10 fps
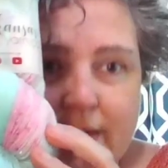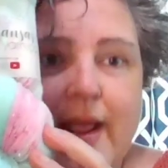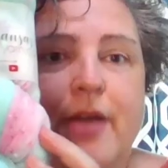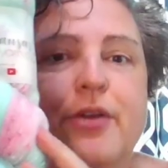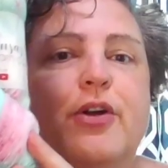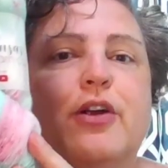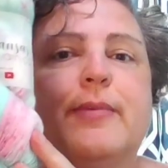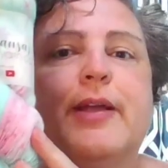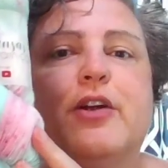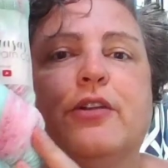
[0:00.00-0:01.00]
Now, you heard
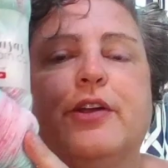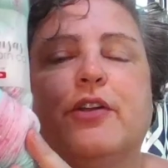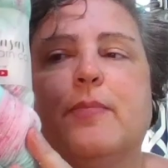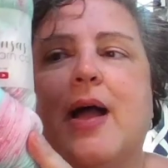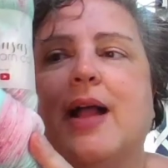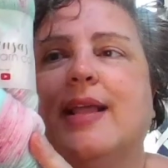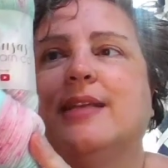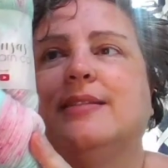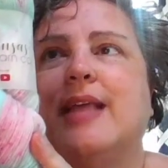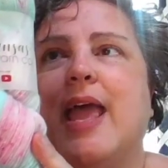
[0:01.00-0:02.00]
me earlier in the
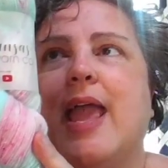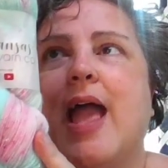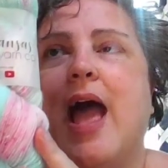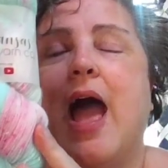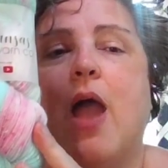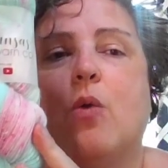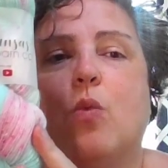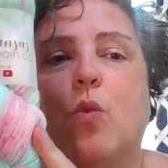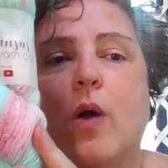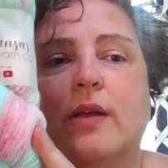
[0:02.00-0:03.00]
podcast say I
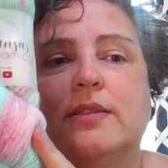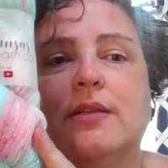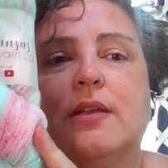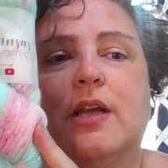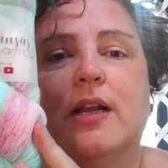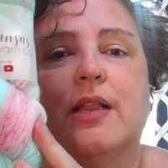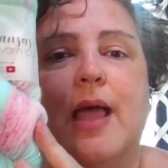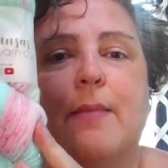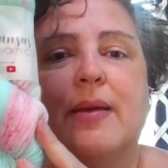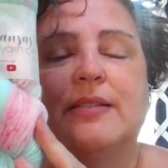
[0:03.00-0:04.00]
wasn't going to
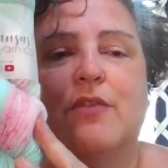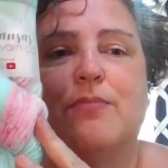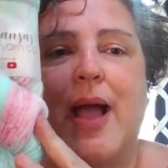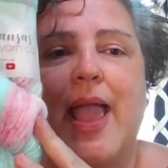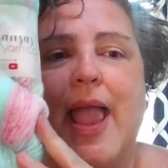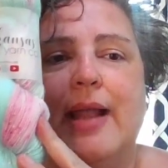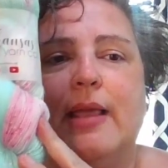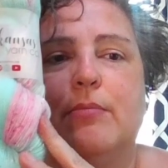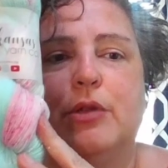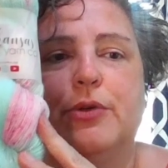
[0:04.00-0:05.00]
let myself buy
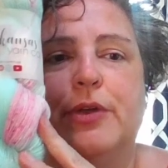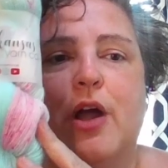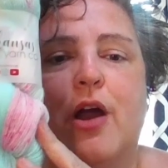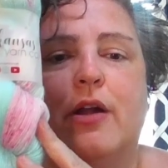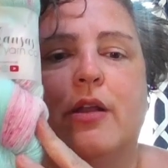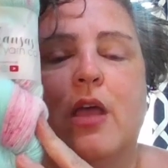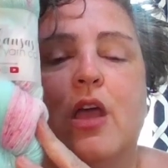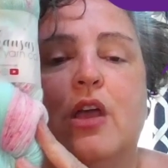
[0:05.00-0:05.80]
any blue yarn.